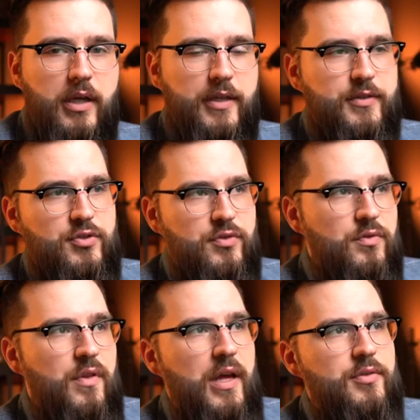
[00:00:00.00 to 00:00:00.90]
And to
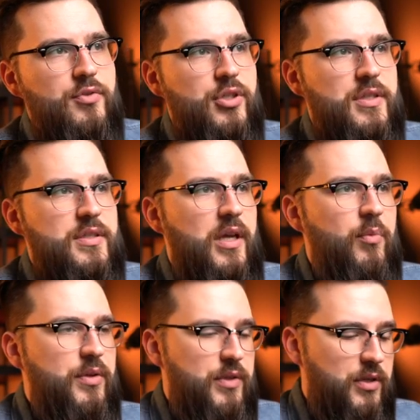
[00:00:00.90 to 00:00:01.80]
do that, just type
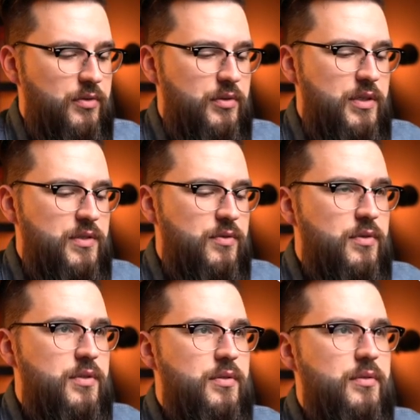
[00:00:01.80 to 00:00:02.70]
in here
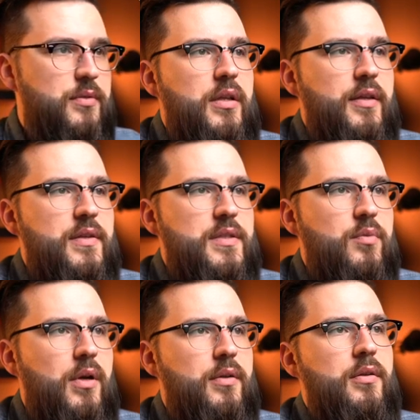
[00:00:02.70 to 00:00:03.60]
Deezers, click this
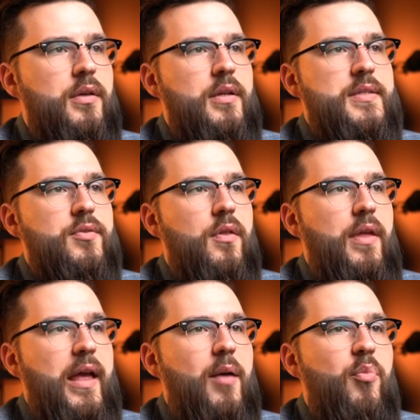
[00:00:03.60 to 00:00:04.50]
one, install
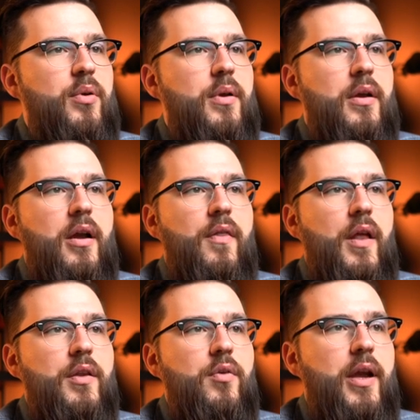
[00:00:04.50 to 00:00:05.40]
the app, and
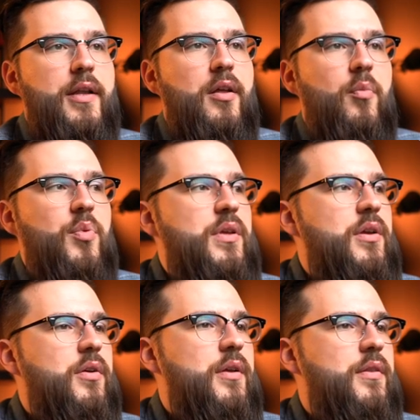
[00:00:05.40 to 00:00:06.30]
then you end up
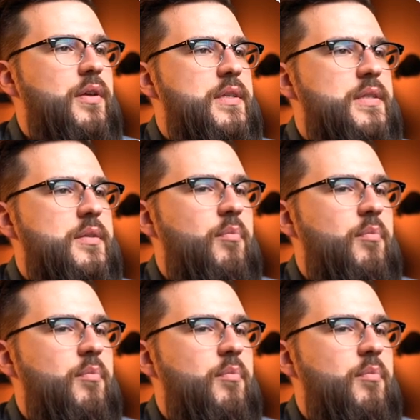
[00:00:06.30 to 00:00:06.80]
here in this